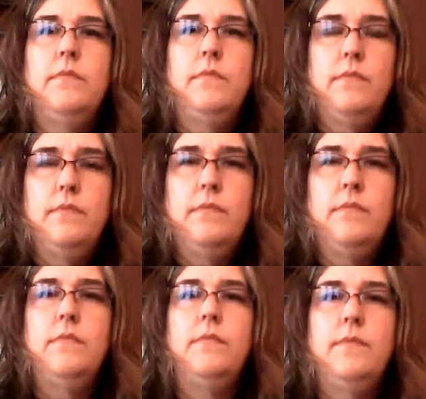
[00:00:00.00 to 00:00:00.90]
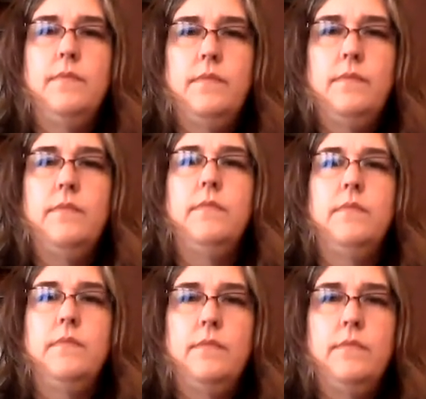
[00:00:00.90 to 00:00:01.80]

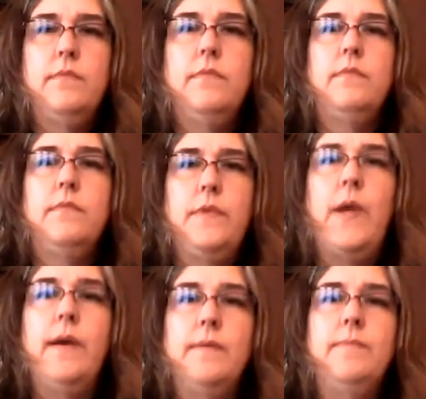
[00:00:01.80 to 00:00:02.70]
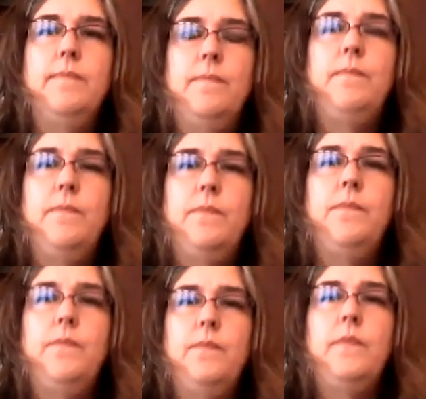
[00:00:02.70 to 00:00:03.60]

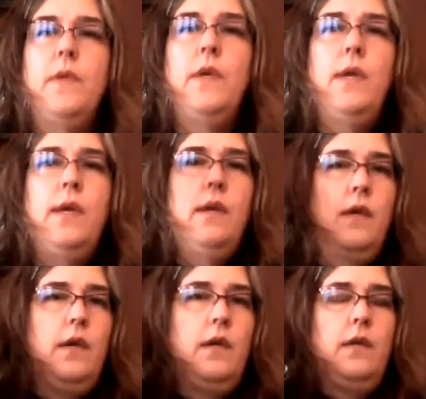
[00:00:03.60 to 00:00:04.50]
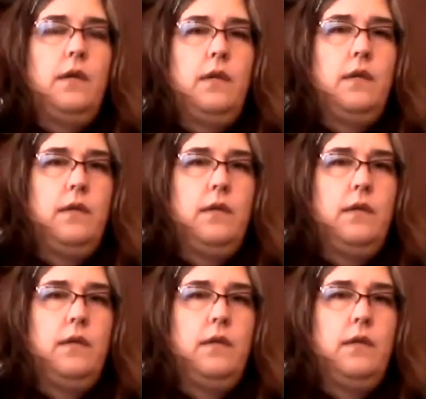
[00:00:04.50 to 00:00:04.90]
No words are spoken by the person on screen.